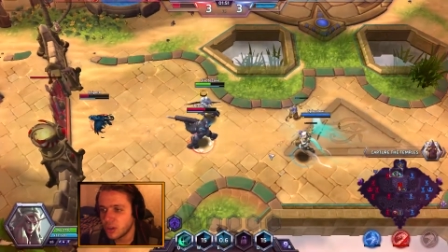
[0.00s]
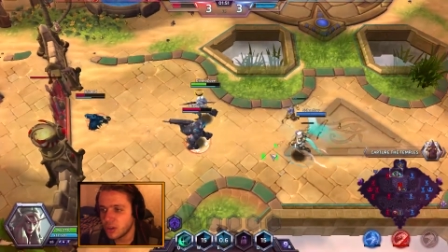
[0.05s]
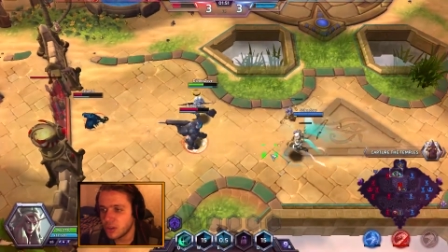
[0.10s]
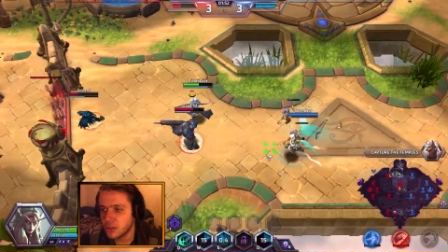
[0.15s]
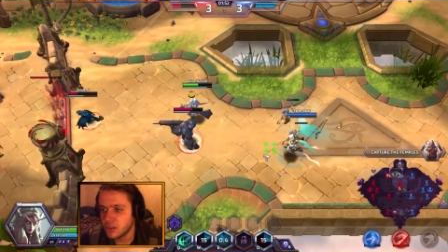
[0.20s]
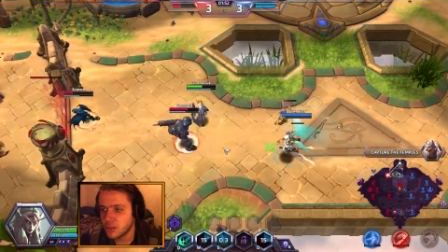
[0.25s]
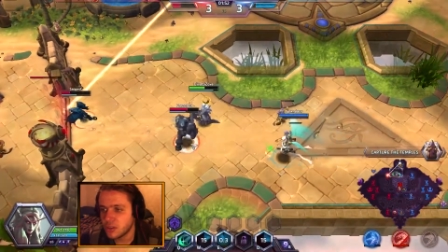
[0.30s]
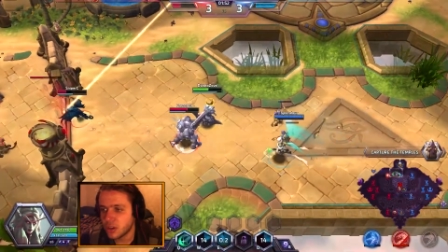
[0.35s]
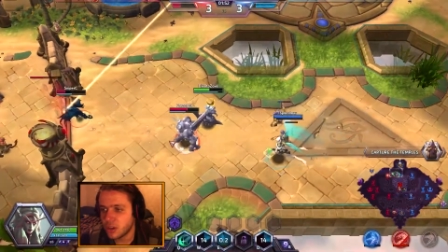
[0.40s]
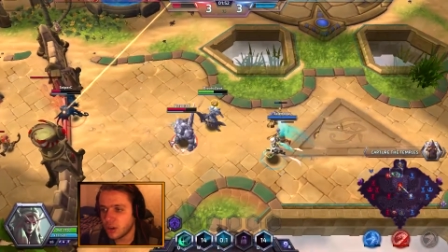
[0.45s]

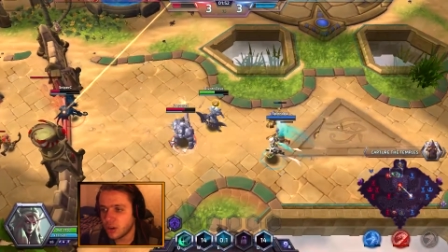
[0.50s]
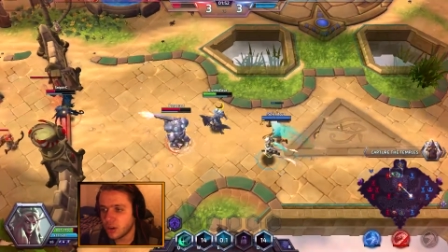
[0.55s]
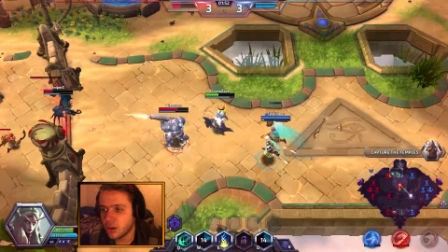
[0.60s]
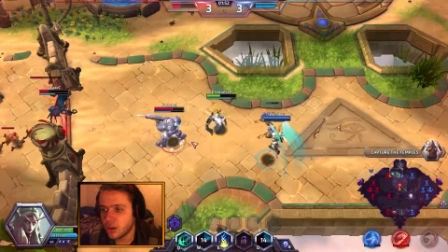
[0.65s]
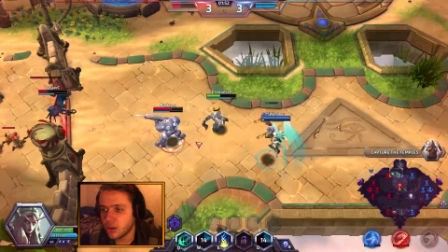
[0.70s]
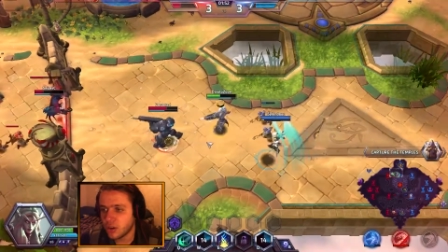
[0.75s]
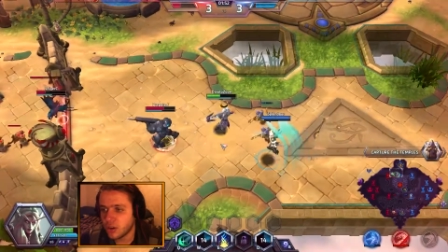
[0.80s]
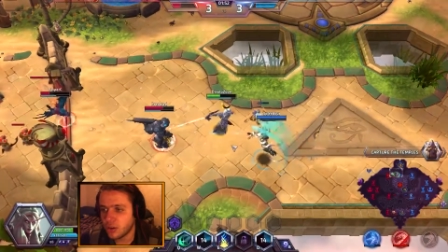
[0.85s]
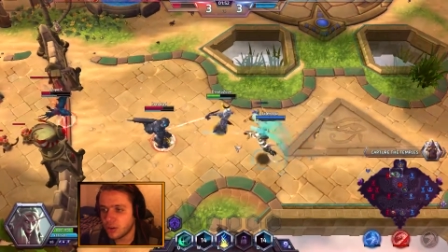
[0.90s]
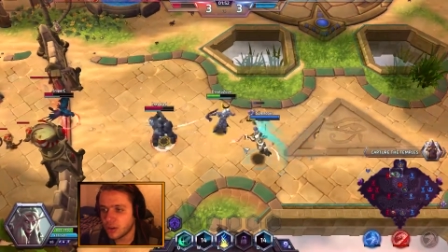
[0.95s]

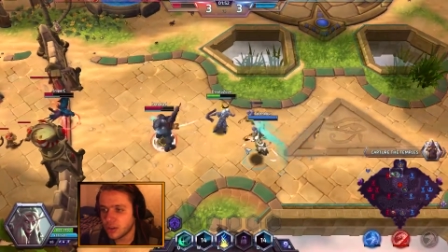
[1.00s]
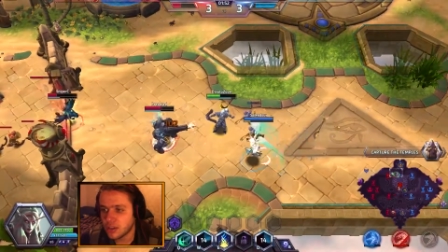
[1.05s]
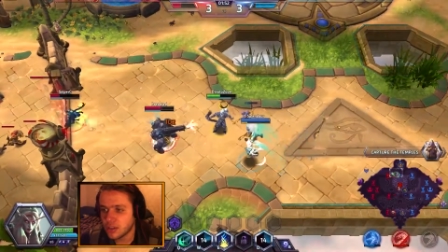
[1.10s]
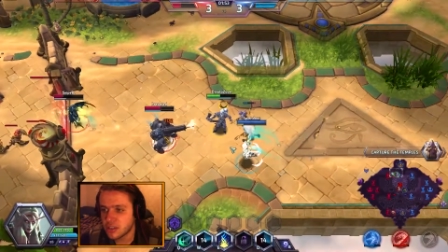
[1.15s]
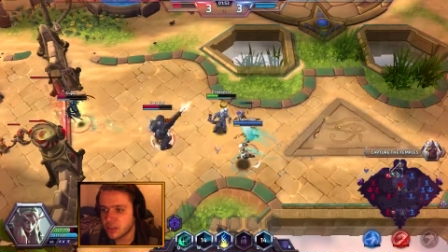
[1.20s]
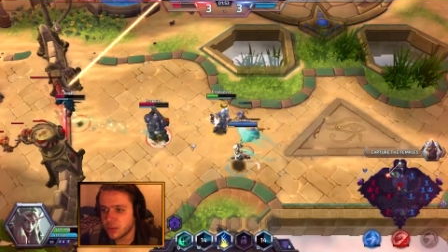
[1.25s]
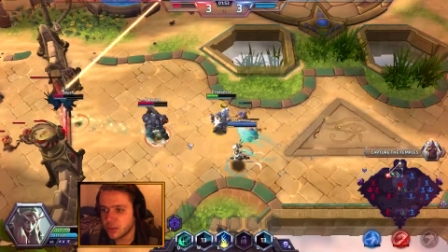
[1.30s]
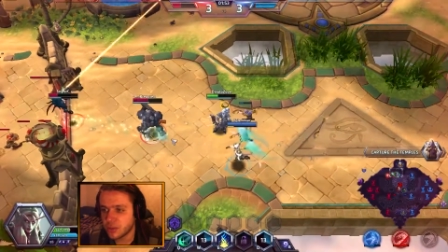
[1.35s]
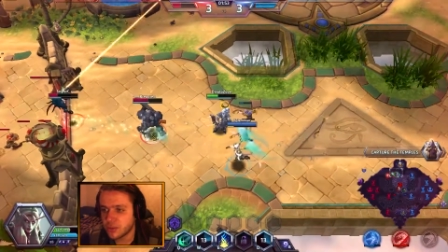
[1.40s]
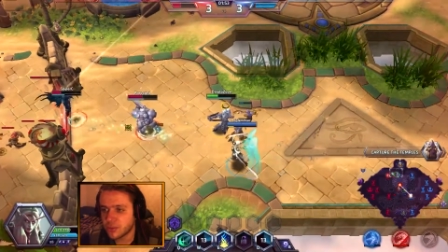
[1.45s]
So there's
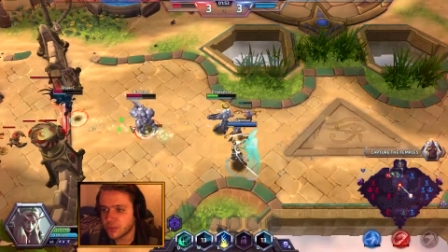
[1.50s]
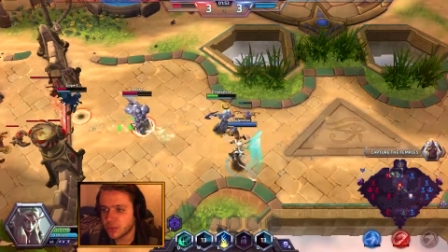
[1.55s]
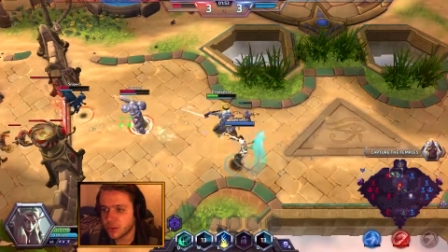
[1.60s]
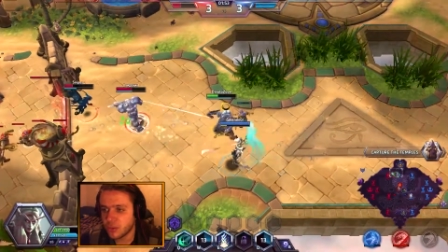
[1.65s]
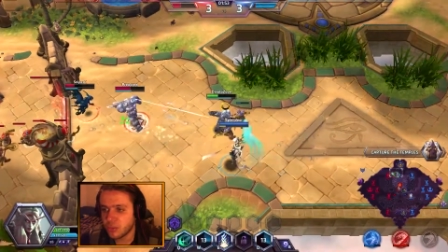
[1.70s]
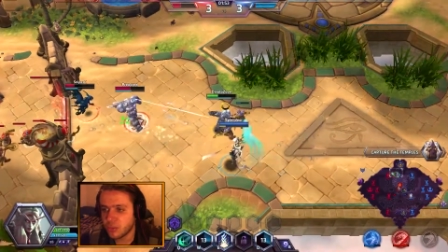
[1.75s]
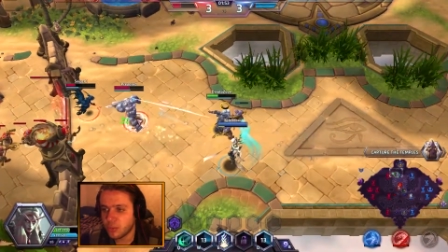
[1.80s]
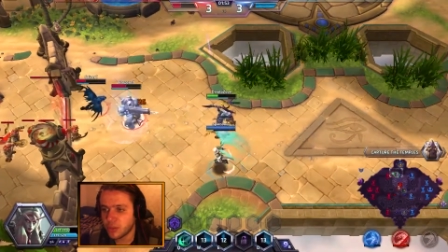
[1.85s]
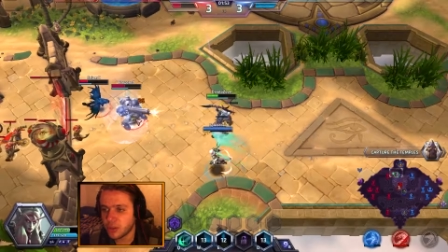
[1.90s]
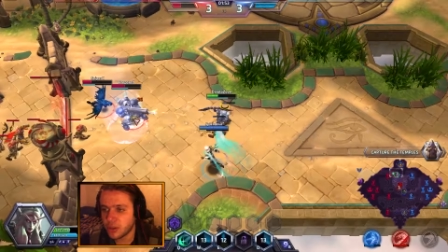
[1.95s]
a lot of
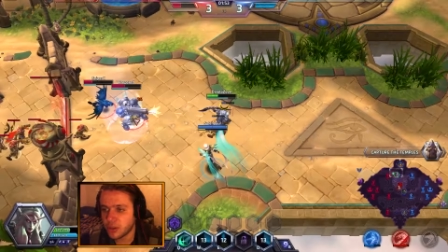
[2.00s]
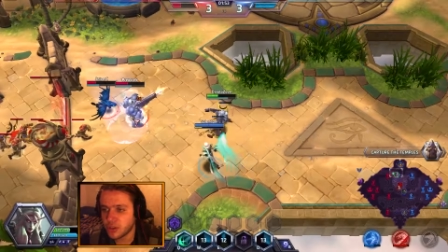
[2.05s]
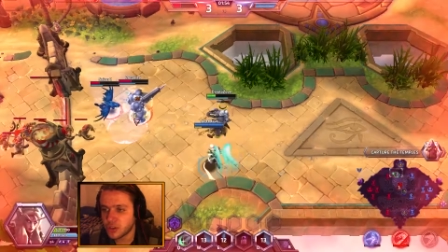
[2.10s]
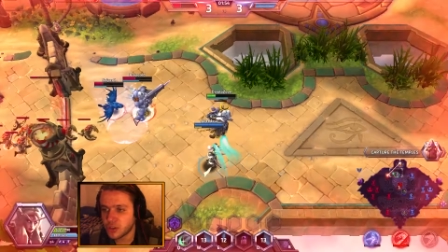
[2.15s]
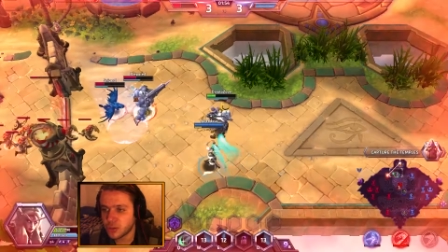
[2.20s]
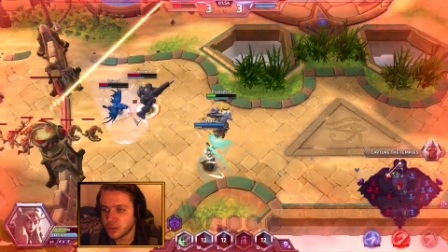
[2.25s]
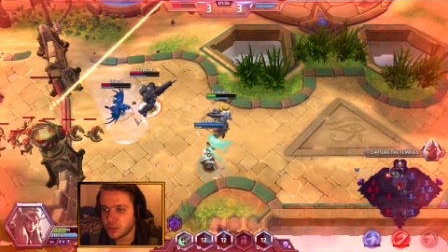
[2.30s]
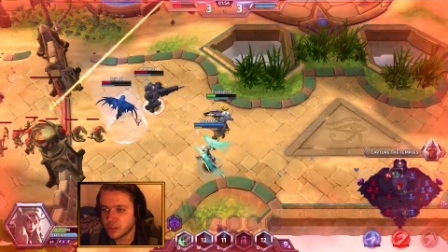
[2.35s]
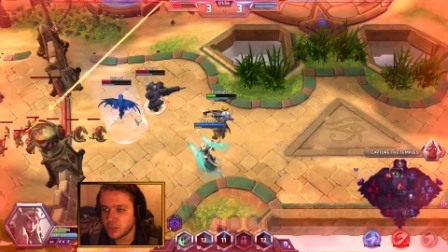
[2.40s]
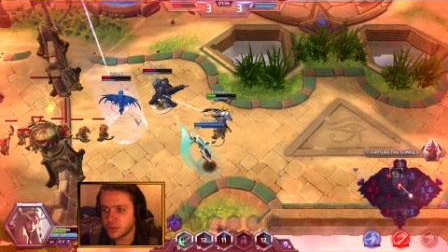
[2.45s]
combo
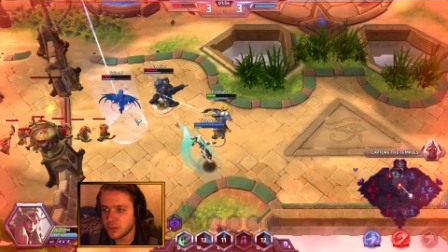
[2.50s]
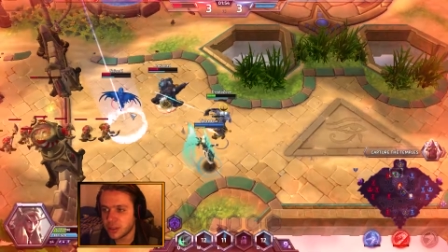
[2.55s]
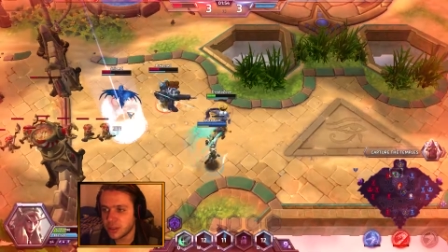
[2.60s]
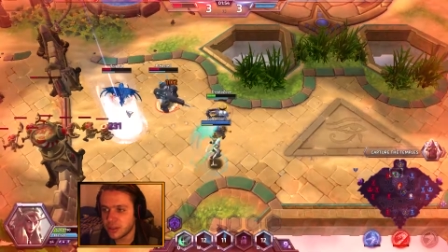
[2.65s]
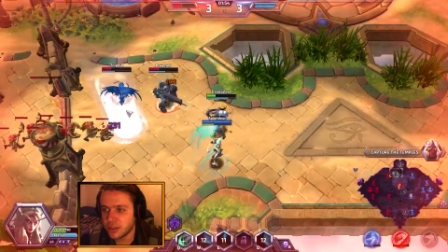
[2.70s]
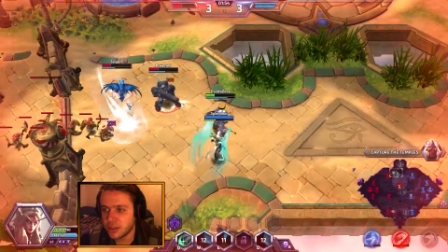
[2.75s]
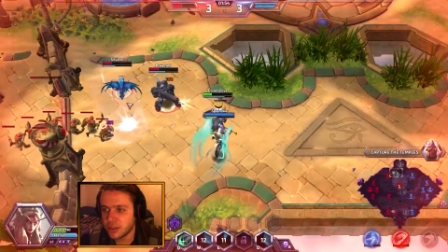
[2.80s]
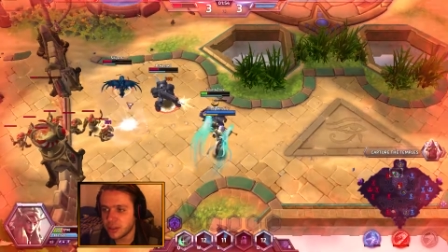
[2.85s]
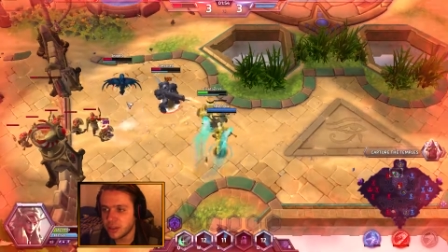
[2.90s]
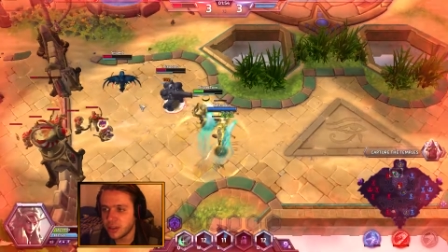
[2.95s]
potential with
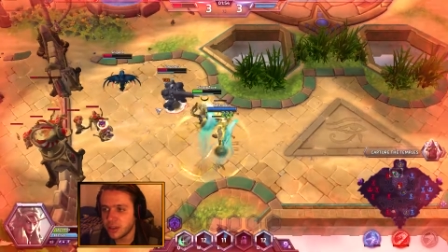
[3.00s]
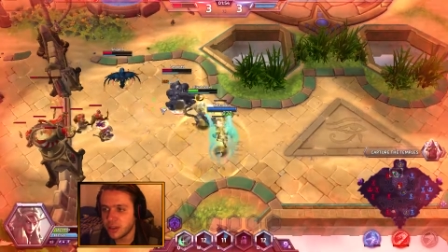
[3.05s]
Randy.